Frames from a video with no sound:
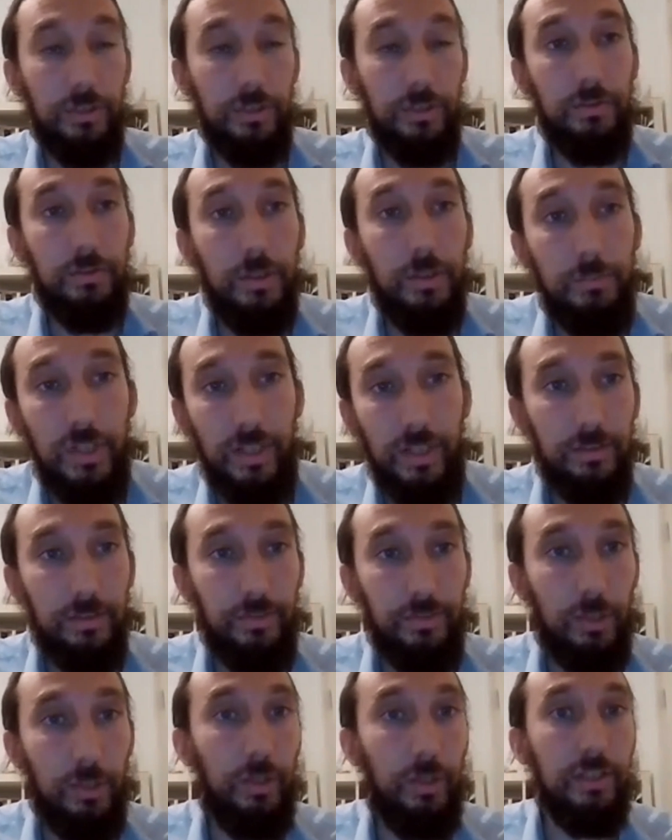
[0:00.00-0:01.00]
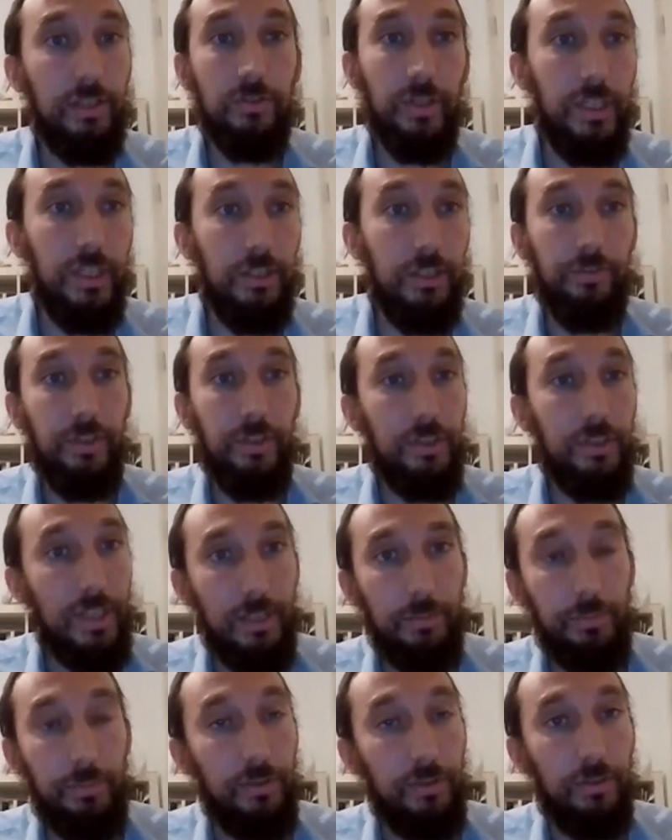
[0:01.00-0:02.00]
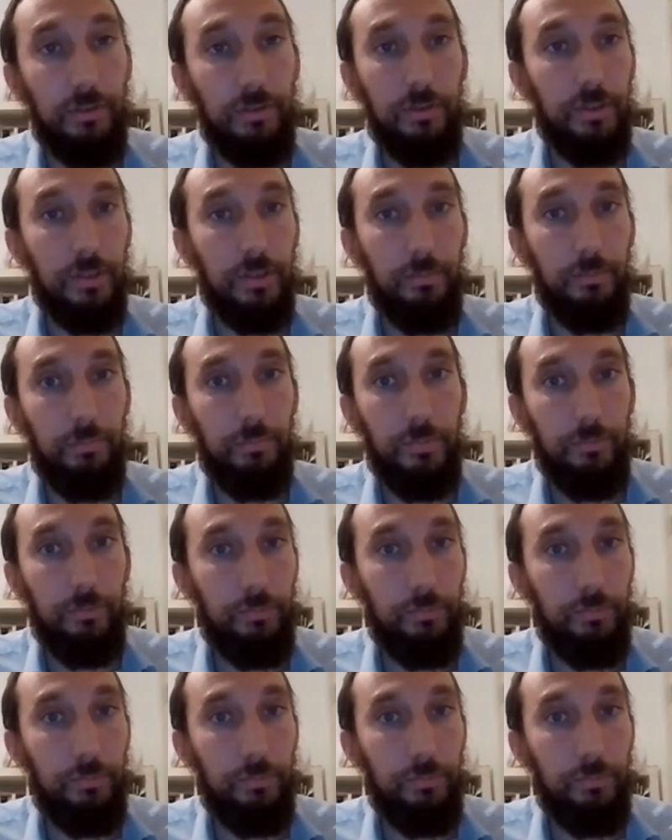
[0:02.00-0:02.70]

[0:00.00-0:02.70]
just objectively quite strange things happen that,